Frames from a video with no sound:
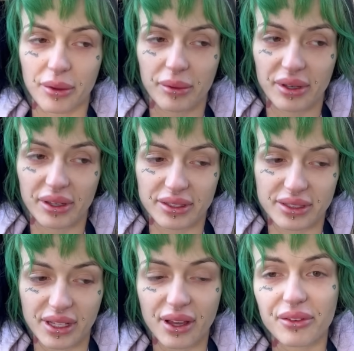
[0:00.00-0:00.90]
I mean,
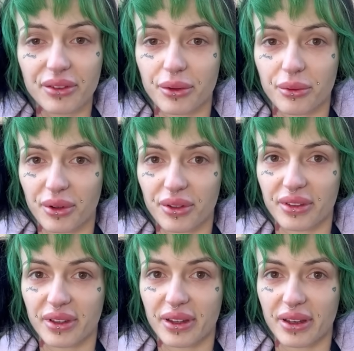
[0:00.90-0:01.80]
it's definitely
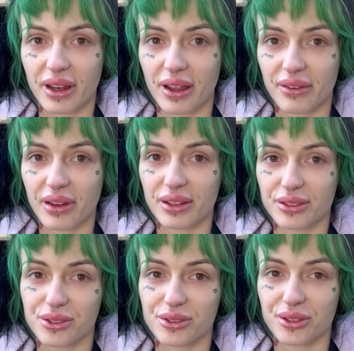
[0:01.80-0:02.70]
worth it. I've
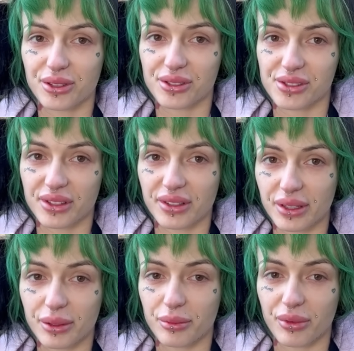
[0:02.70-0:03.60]
had 2 years
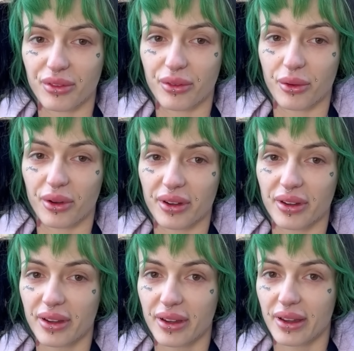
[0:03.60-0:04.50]
clean before,
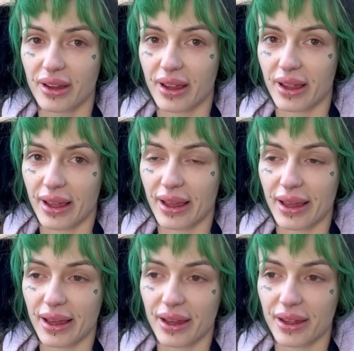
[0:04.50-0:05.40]

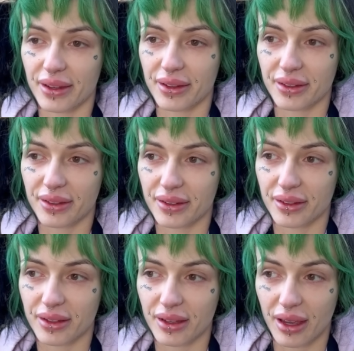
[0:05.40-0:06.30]
and
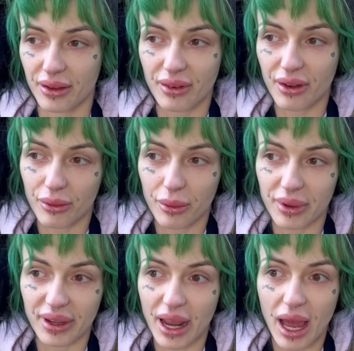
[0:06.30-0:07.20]
I've never
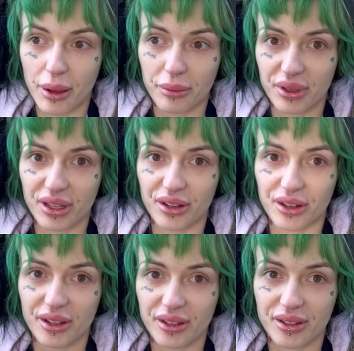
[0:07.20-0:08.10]
been
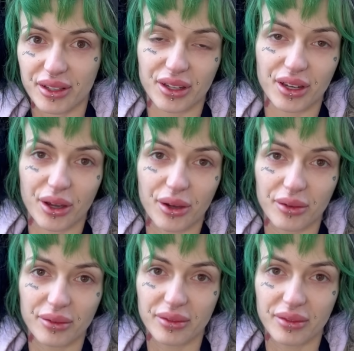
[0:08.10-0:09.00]
happier, you know?
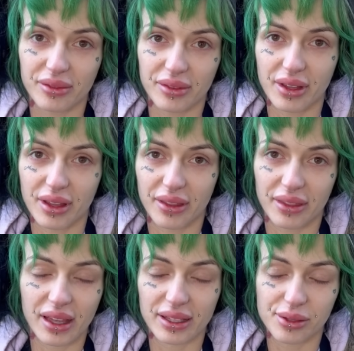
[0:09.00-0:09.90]

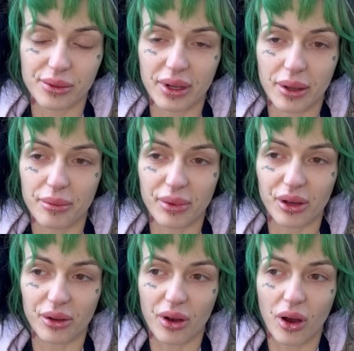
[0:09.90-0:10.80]
That's when I
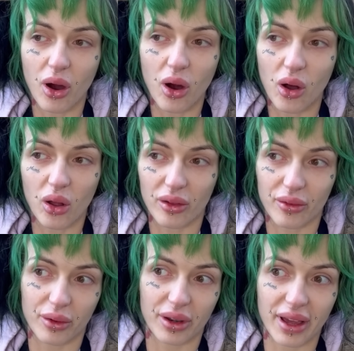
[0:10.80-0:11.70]
built all
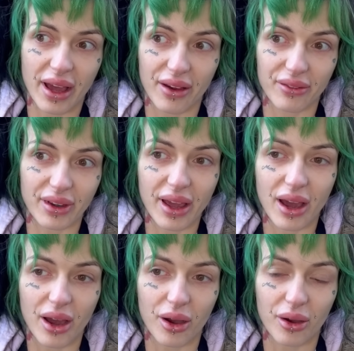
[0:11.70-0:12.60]
of what I have
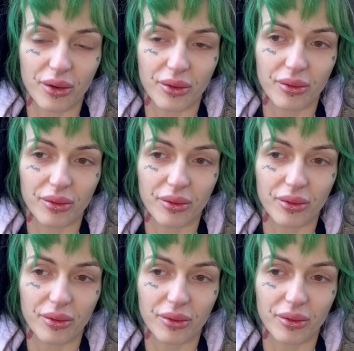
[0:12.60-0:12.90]
now.